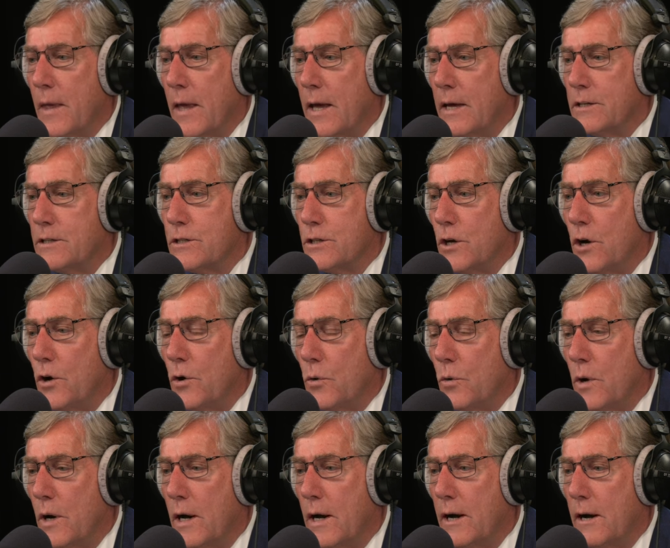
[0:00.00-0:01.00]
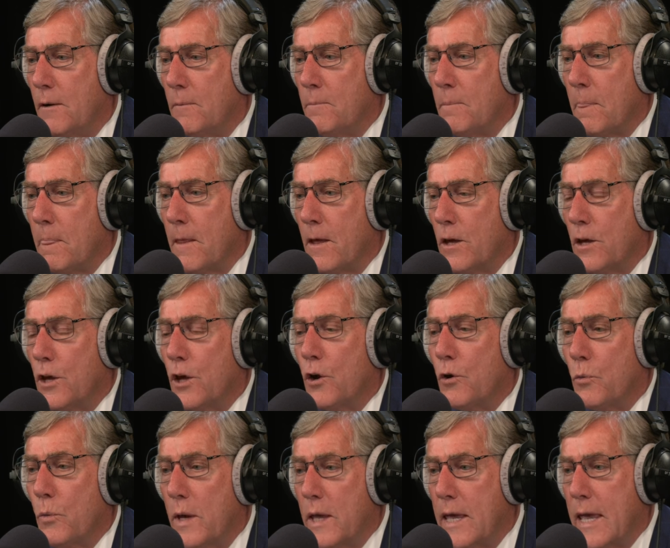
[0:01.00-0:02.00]
and so um, you
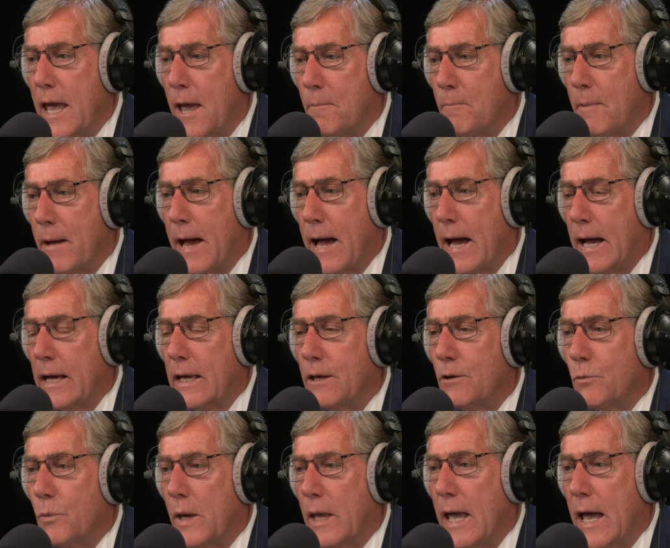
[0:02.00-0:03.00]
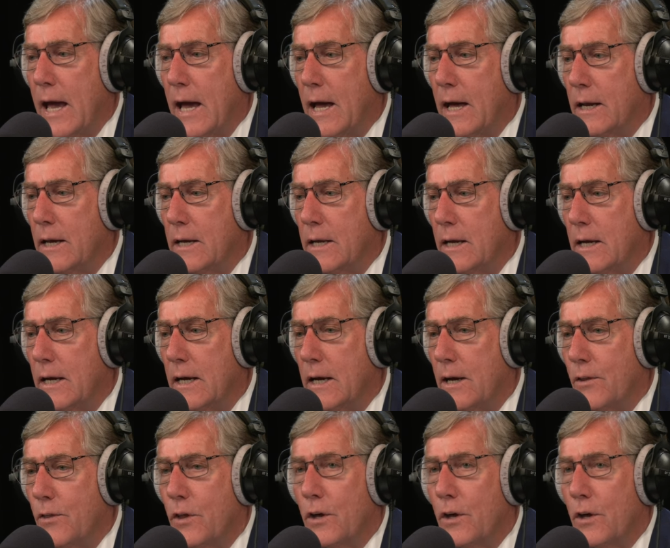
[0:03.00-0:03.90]
know we came back and we had uh,